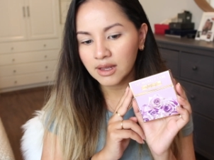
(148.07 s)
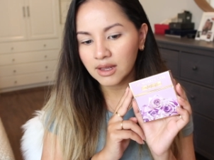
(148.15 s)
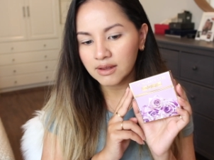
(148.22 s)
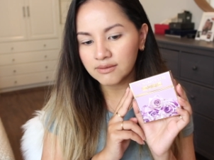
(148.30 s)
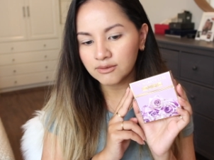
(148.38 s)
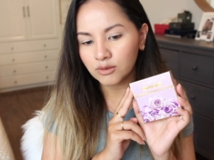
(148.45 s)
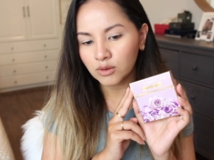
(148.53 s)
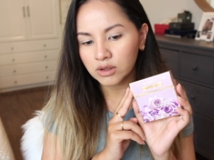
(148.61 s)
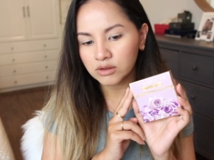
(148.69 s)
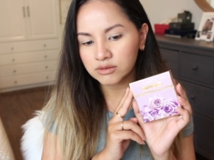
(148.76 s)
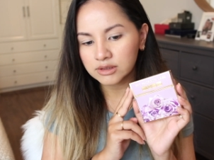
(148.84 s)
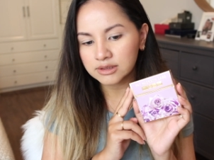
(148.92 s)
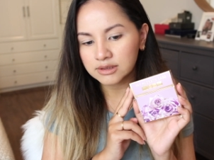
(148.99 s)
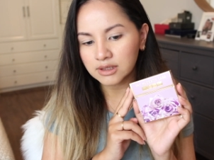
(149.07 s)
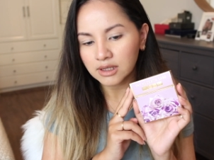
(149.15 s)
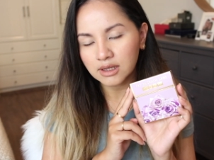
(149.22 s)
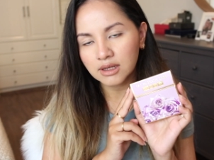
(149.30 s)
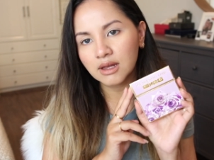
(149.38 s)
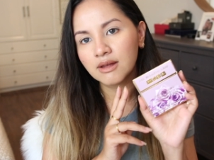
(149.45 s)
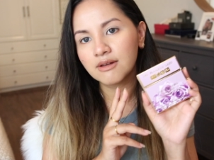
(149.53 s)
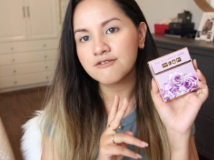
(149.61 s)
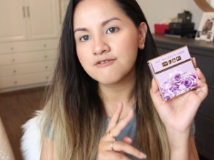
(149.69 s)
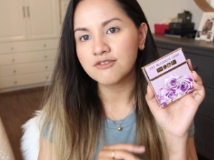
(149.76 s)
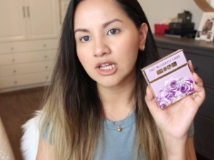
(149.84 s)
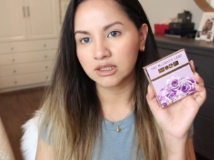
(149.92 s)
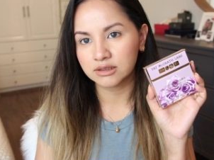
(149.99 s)
and Voyeuristic
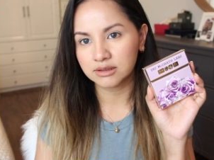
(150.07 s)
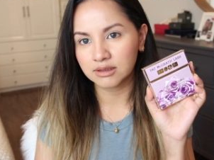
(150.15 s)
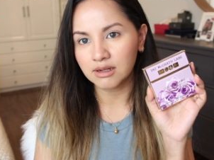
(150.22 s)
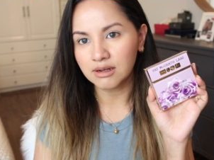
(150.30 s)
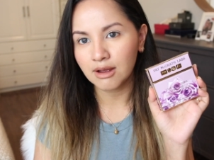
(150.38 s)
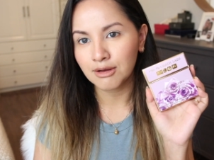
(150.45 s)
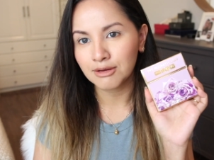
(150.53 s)
Vixen